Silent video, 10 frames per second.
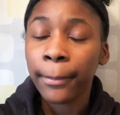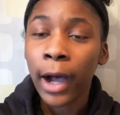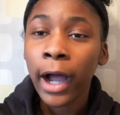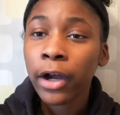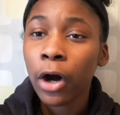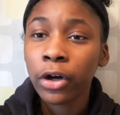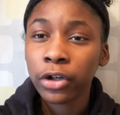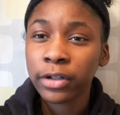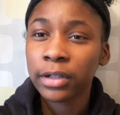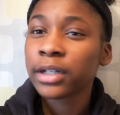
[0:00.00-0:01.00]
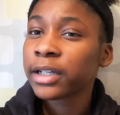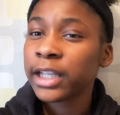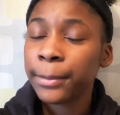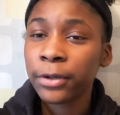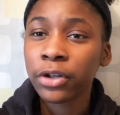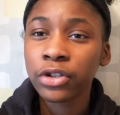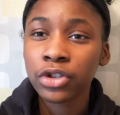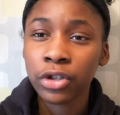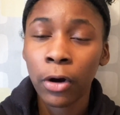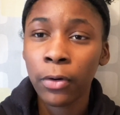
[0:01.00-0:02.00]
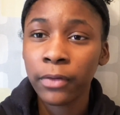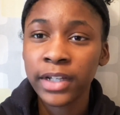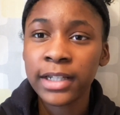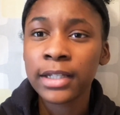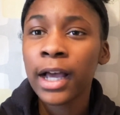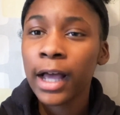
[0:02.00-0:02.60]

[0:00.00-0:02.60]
I can't keep in control of this.